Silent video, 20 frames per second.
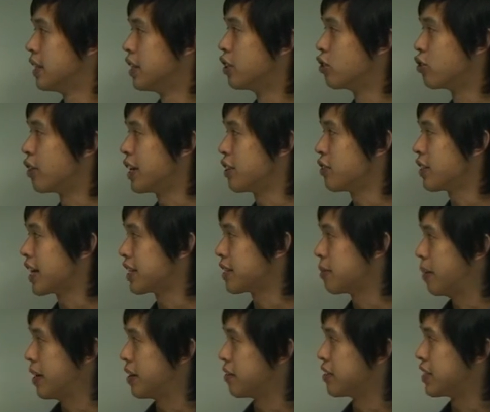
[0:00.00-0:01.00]
Train tracks are
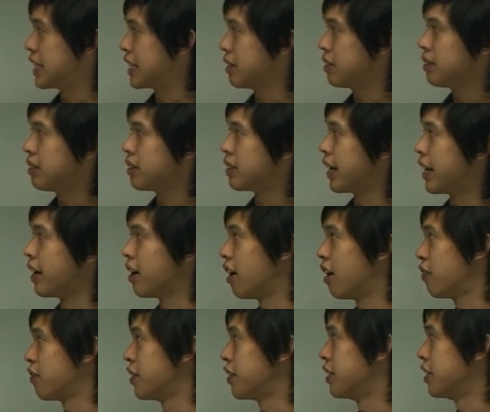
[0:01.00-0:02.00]
made of steel and are
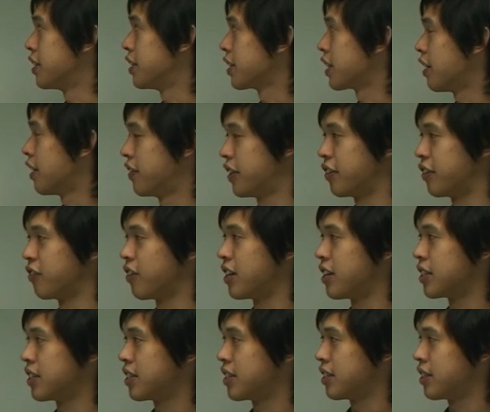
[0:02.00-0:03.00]
often covered in
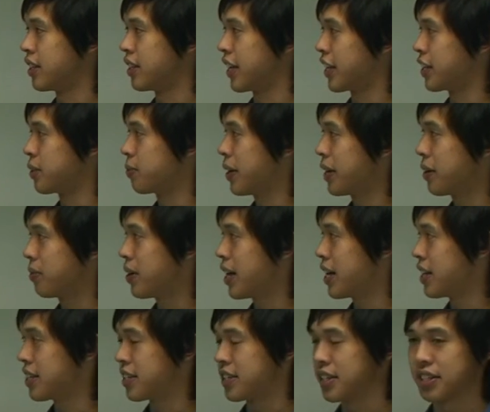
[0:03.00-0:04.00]
rust. Explain why
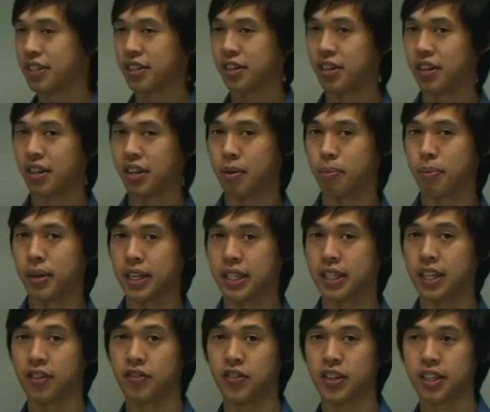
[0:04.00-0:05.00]
this is not a big
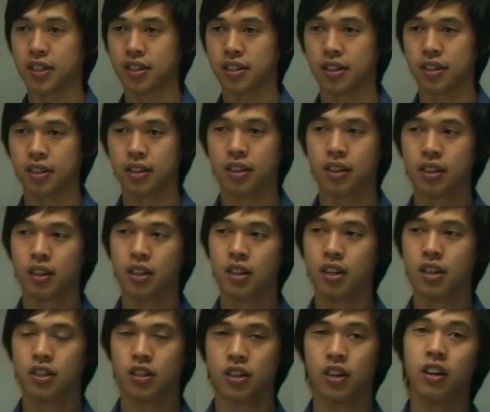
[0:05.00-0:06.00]
safety concern.
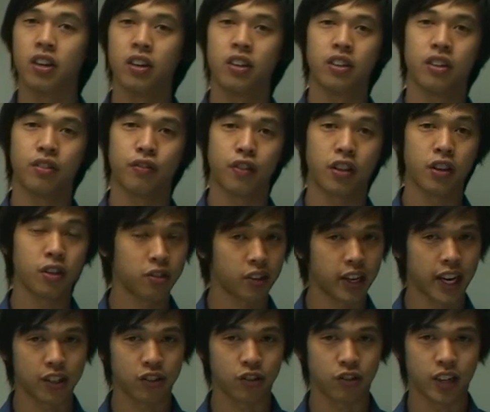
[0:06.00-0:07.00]
So for those who
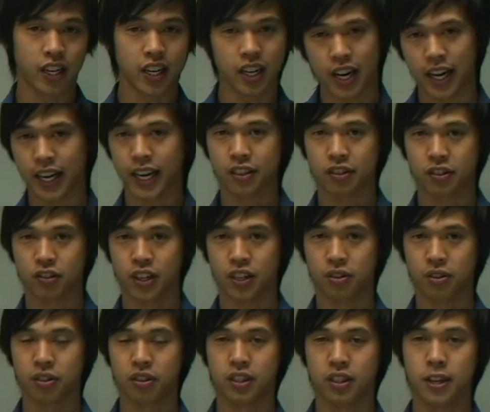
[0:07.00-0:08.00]
catch train, I catch train
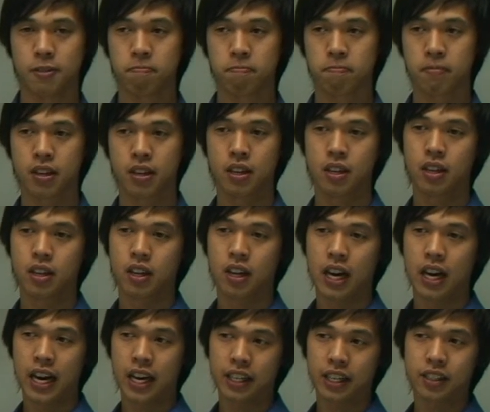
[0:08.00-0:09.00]
all the time.
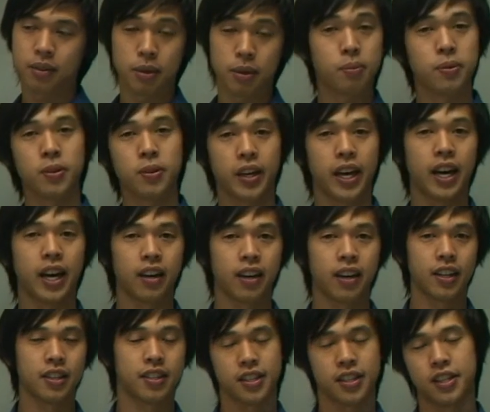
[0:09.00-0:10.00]
I sometimes look out
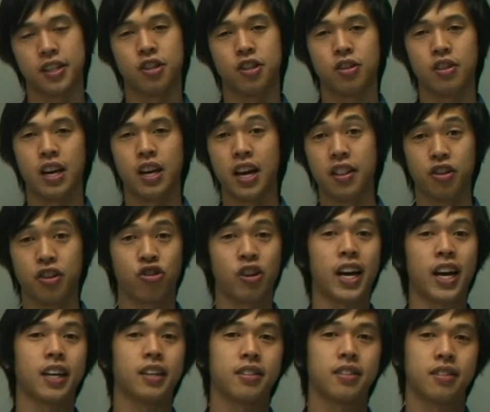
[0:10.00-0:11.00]
see other
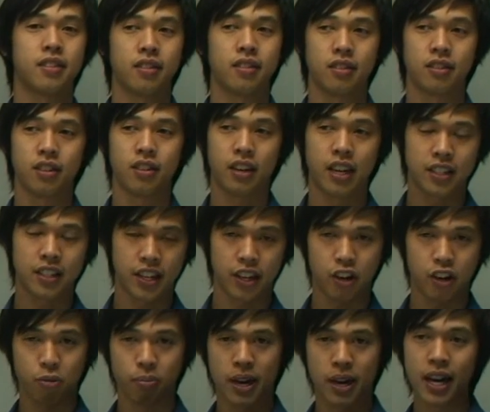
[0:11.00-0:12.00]
tracks. So as I
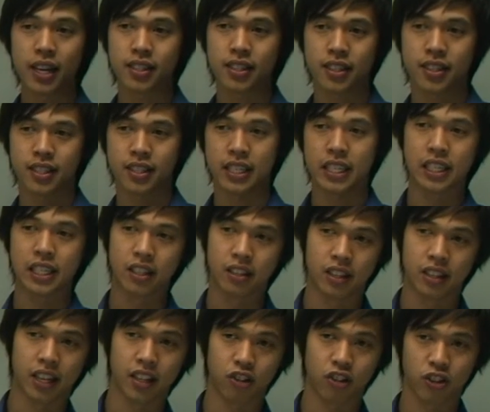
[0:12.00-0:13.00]
go past, I see
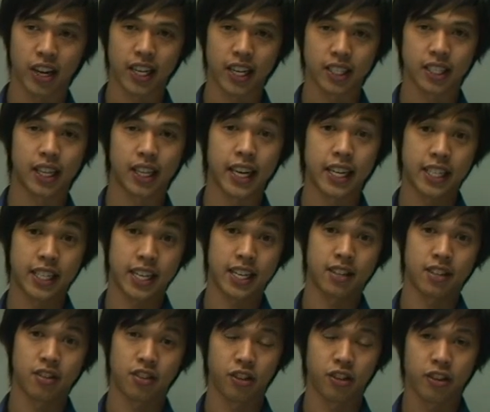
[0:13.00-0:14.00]
the other tracks laid
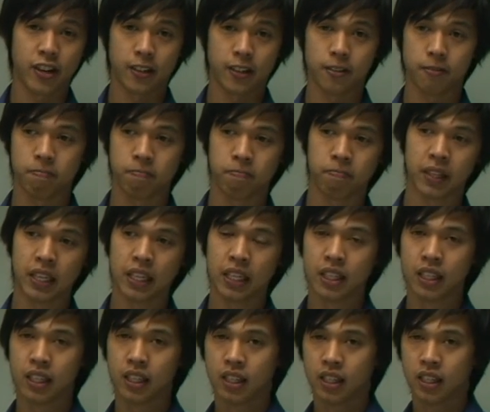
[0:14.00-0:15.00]
down on the ground.
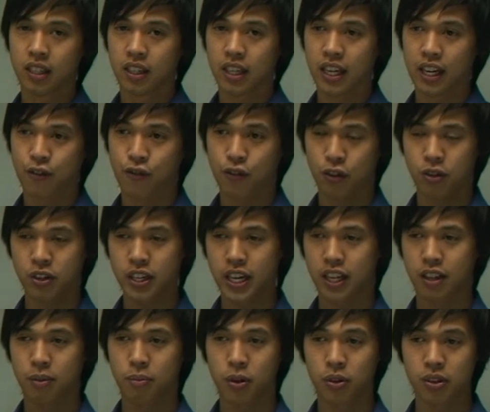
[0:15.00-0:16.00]
And if you look at
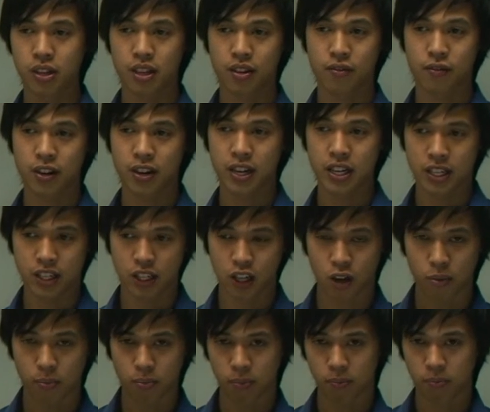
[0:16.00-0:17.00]
them, only the very
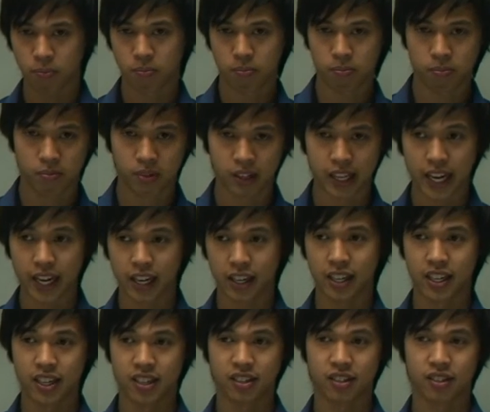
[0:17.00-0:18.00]
top layer
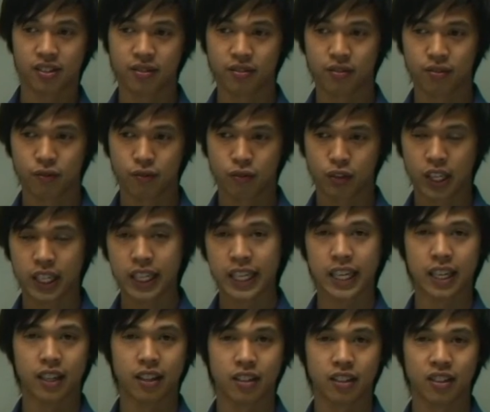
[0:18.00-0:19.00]
is clean.